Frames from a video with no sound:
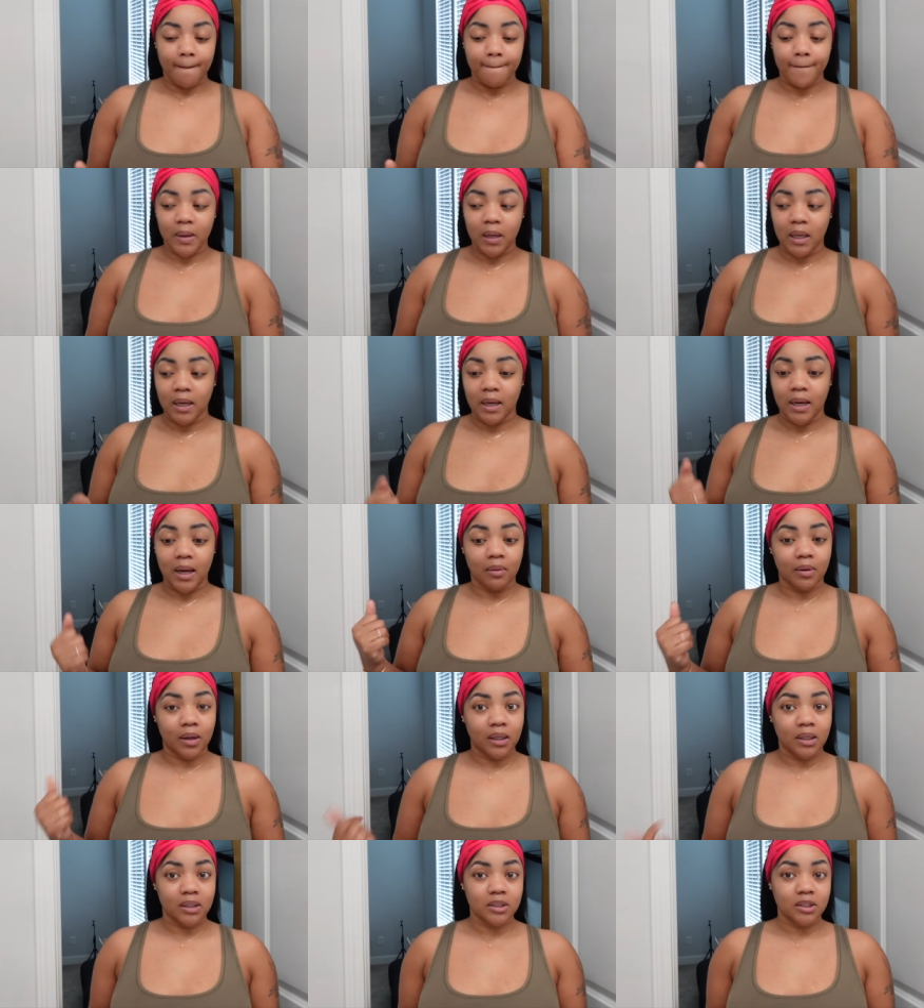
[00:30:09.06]
but
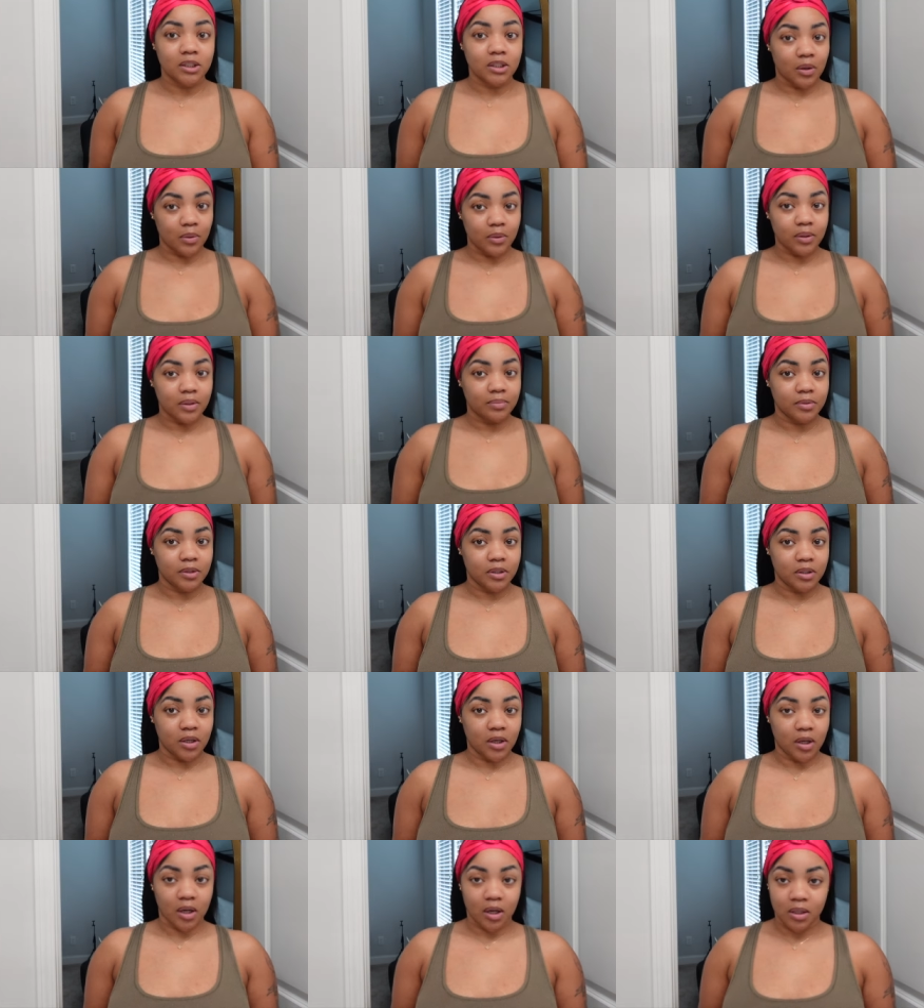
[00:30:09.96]
now i can show them
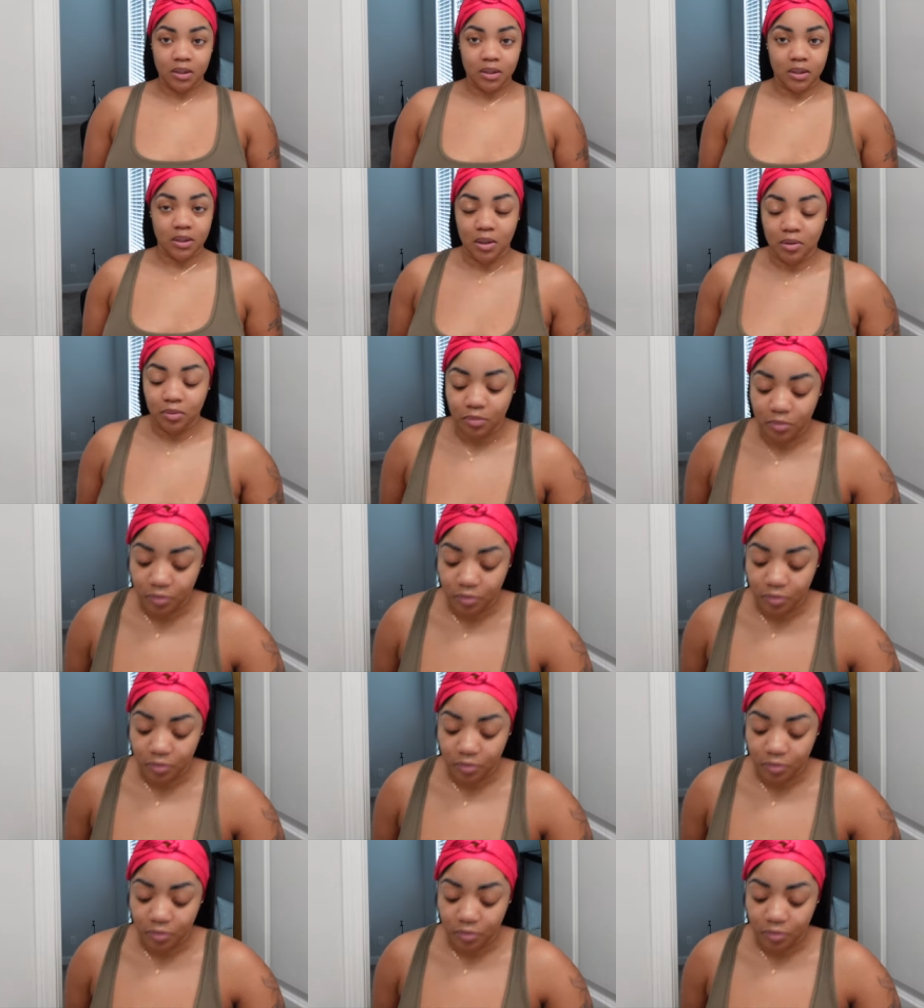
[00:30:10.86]
to y'all so